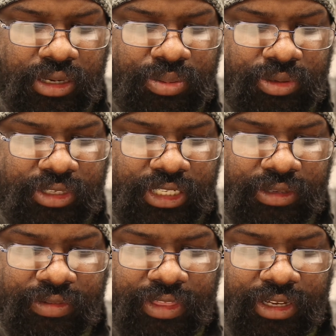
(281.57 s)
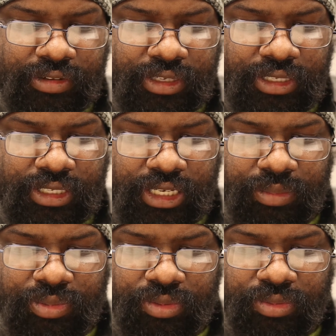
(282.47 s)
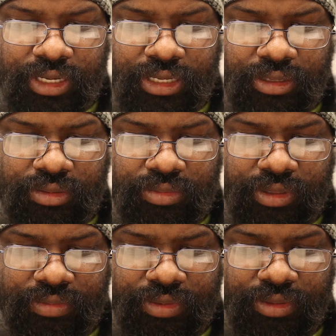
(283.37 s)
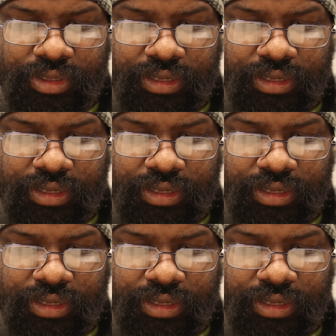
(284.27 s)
perceived theories shape the way we view